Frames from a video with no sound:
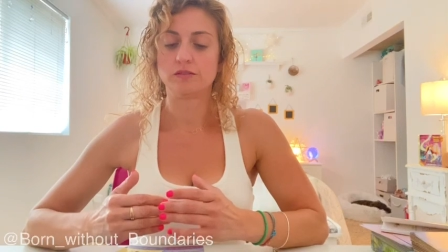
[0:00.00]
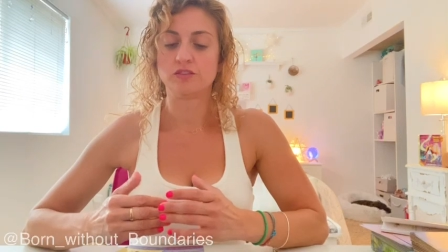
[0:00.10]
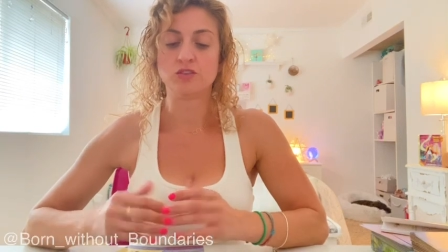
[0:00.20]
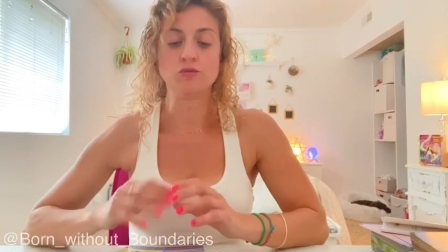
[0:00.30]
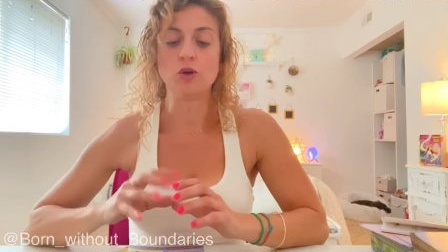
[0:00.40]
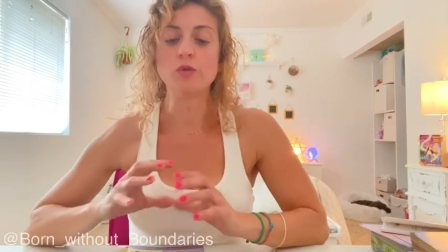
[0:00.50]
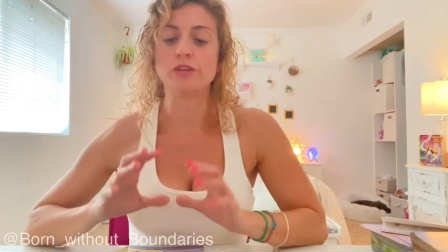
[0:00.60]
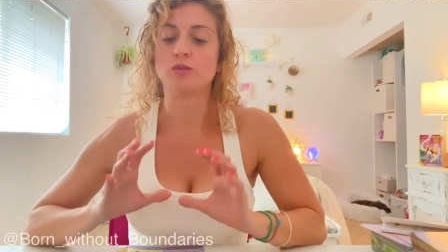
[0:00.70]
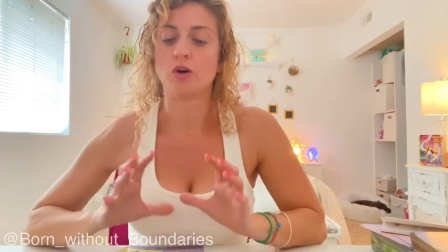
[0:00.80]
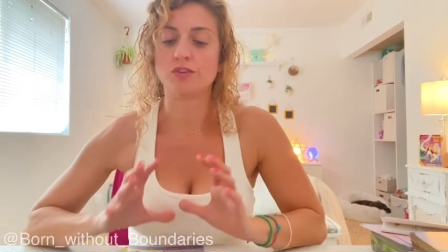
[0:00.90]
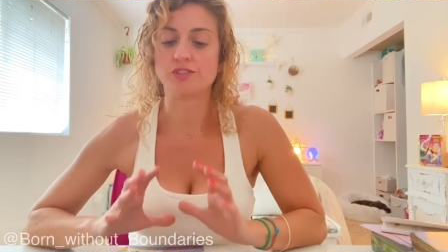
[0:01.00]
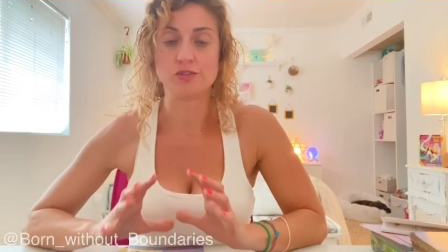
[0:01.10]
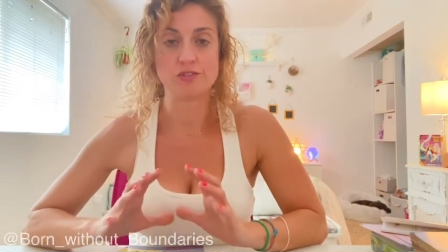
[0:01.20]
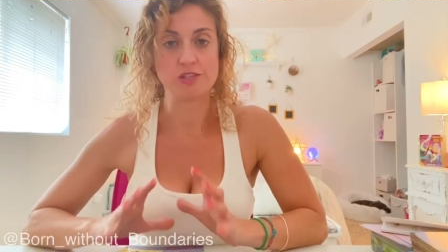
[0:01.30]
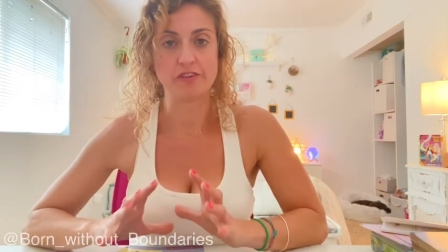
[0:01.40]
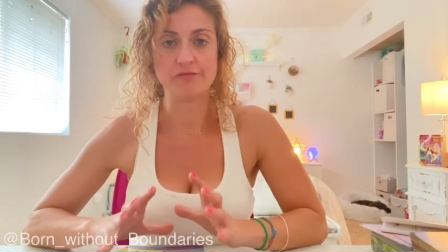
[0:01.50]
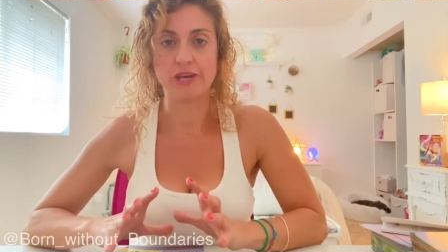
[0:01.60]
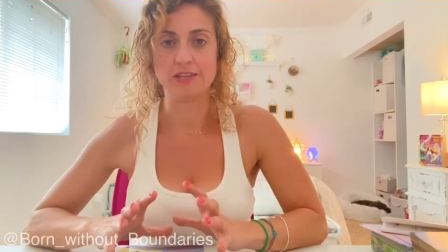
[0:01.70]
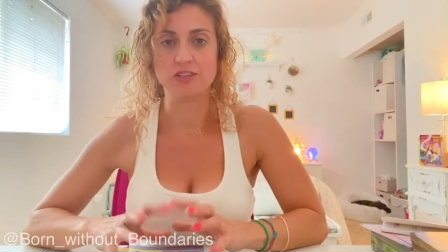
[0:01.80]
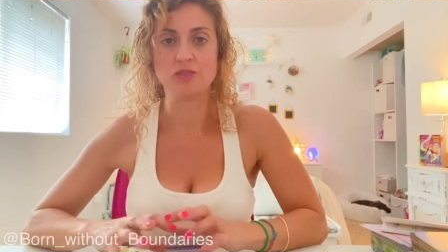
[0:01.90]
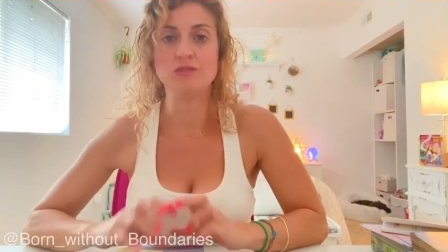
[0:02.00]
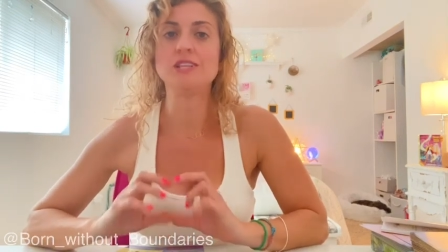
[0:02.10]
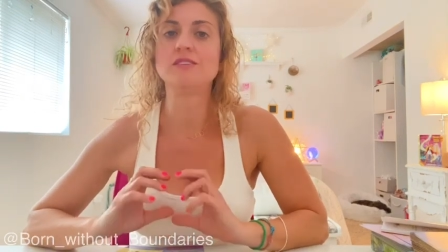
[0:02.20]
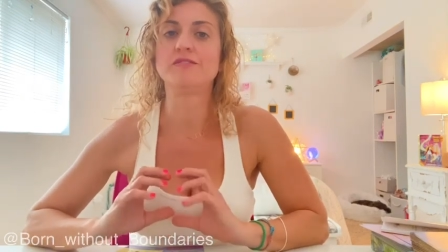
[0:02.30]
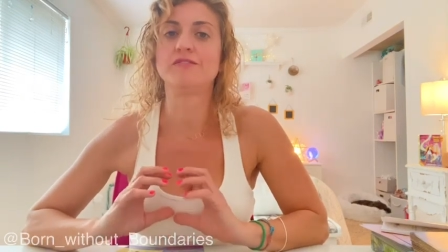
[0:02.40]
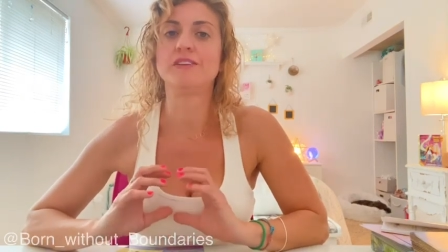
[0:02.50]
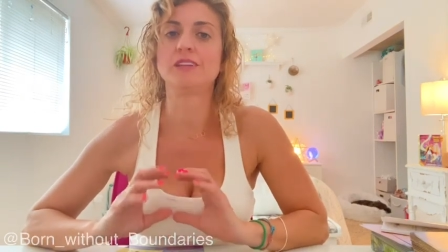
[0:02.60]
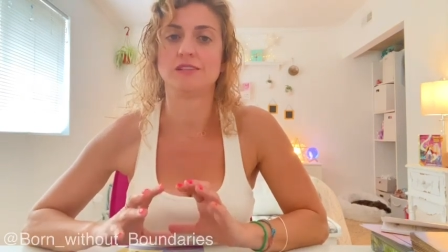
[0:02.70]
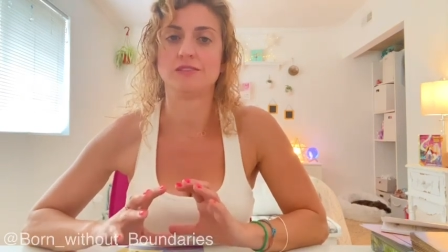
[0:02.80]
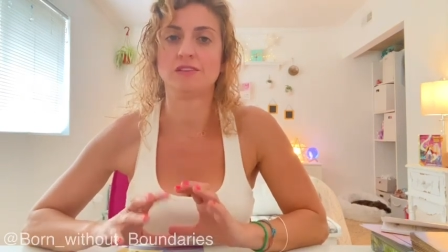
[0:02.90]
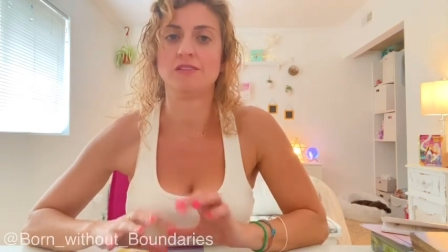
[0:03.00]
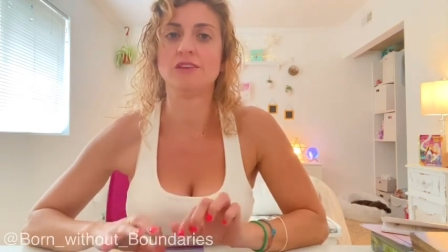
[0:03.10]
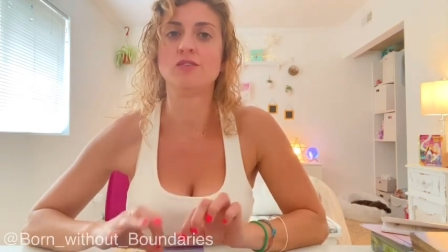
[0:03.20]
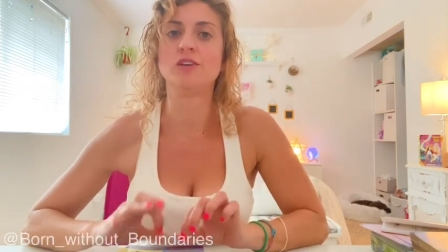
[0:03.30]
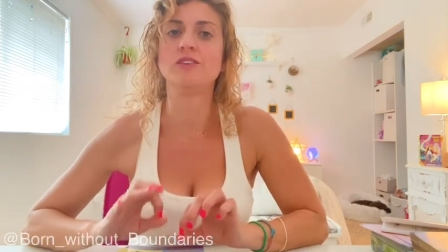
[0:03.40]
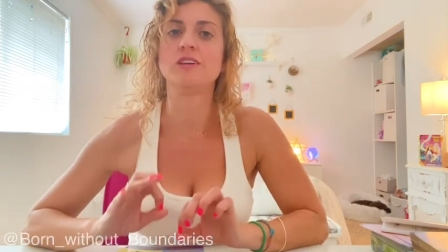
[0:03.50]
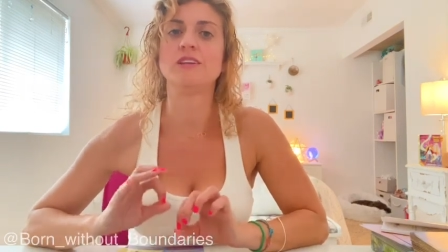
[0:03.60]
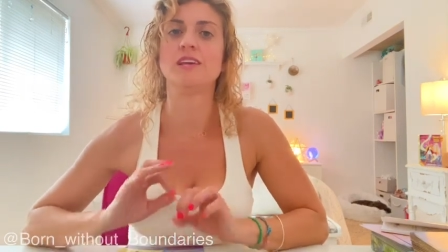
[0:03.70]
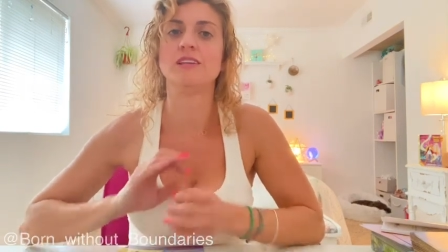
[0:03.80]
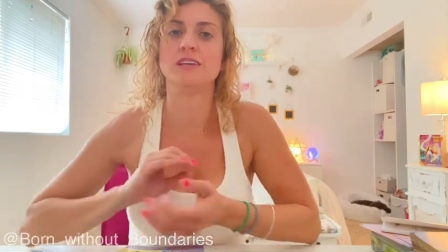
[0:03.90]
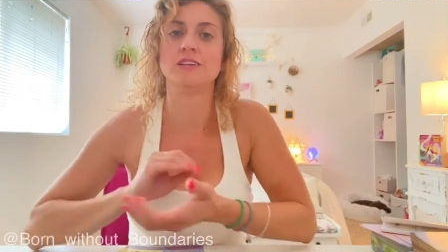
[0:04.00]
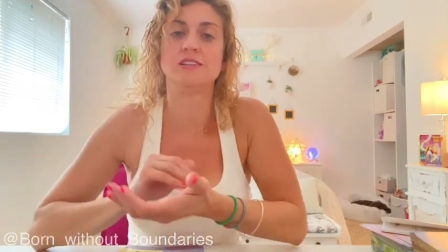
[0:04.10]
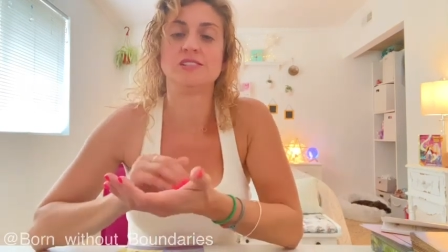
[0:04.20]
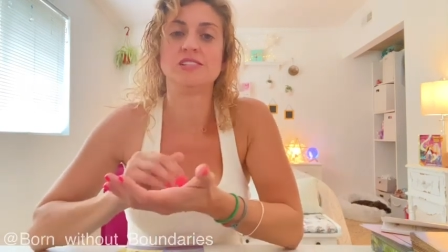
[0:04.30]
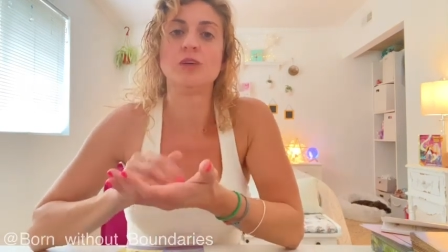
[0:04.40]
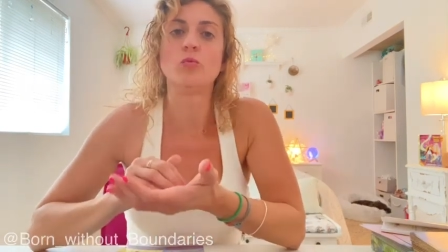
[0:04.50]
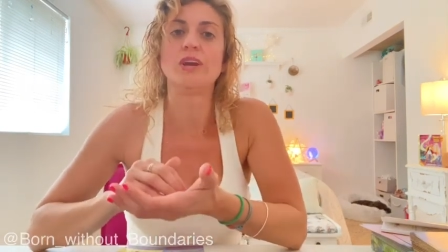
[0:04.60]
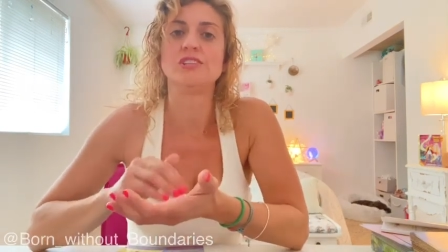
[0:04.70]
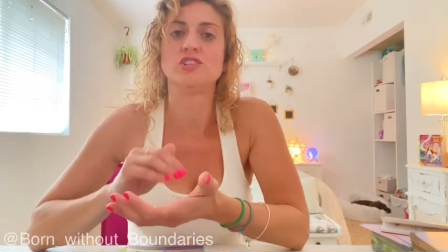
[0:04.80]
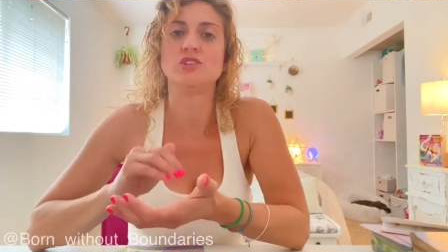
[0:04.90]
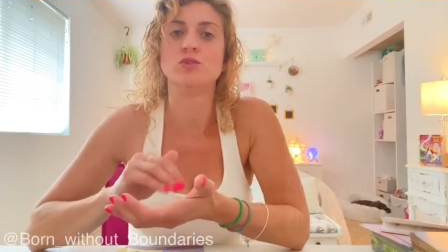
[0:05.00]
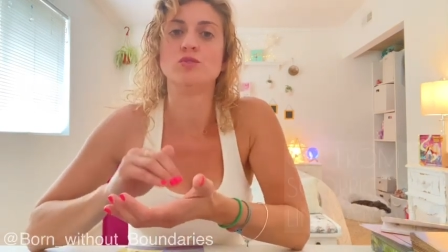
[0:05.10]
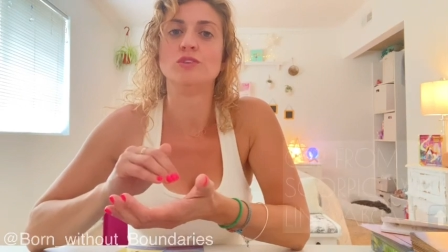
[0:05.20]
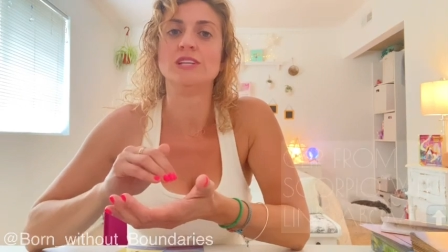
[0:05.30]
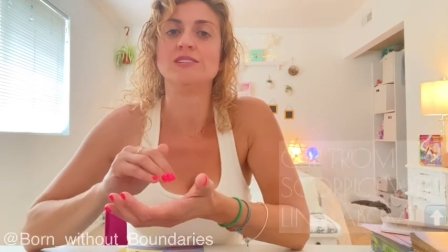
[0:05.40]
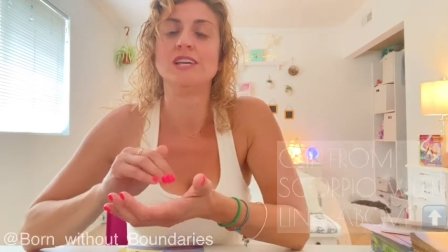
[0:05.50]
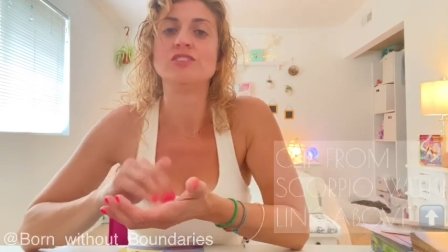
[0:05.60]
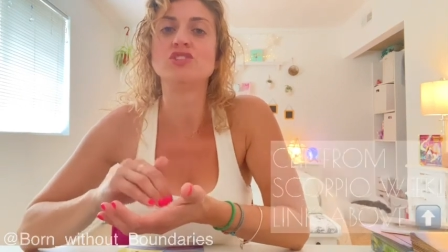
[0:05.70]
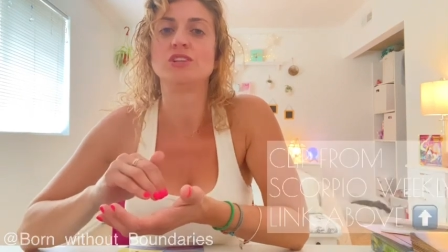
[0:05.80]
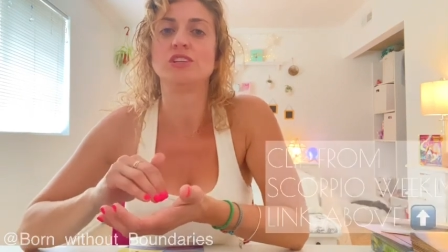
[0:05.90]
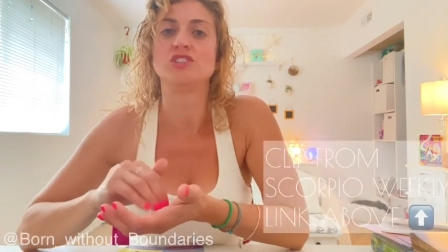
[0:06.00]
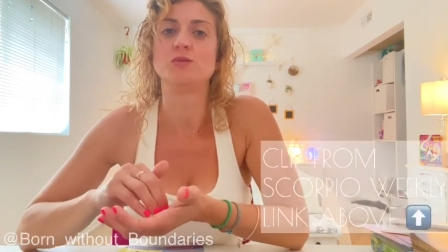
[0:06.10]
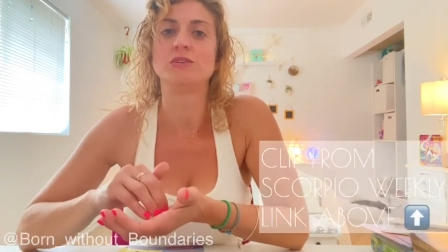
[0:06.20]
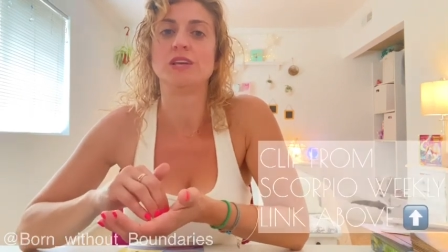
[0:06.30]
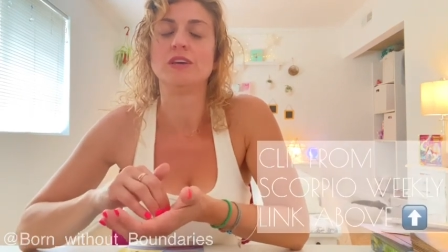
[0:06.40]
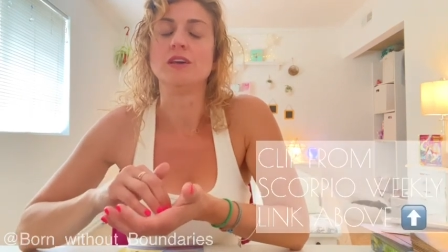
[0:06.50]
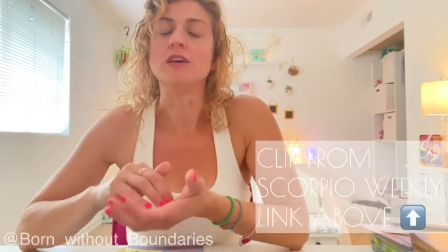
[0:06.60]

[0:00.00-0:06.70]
you know that you're causing yourself pain. You need to feel it. And in, in, in, in, in some ways, you're intentionally doing it.